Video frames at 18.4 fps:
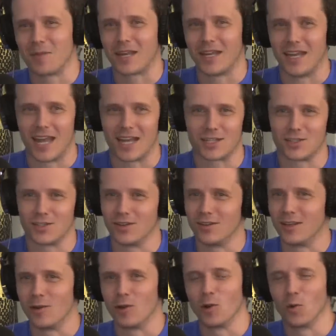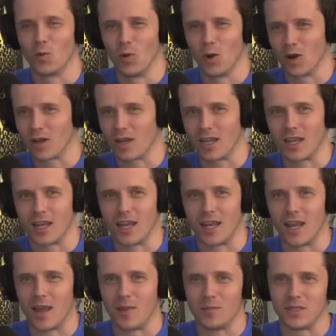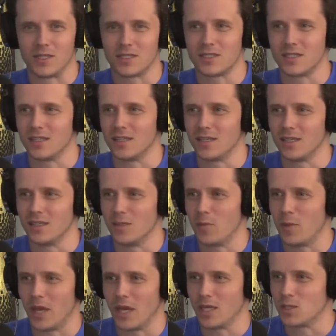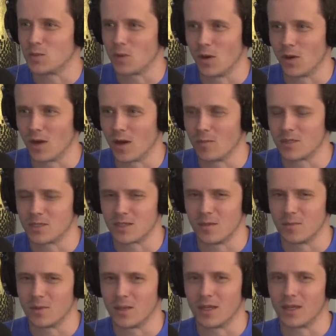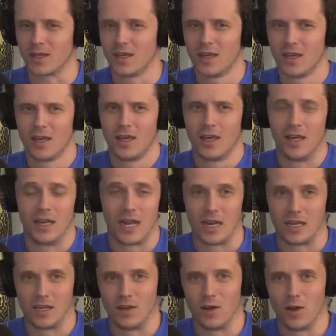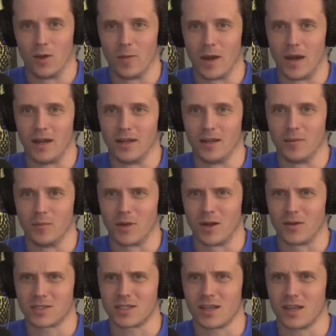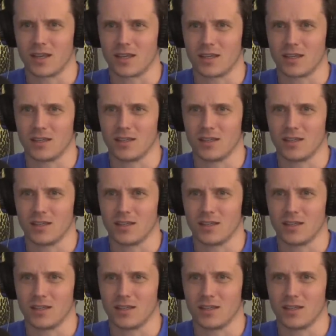connection, or they were working at NBC in the Page program or something, and I didn't know about it. But I was like,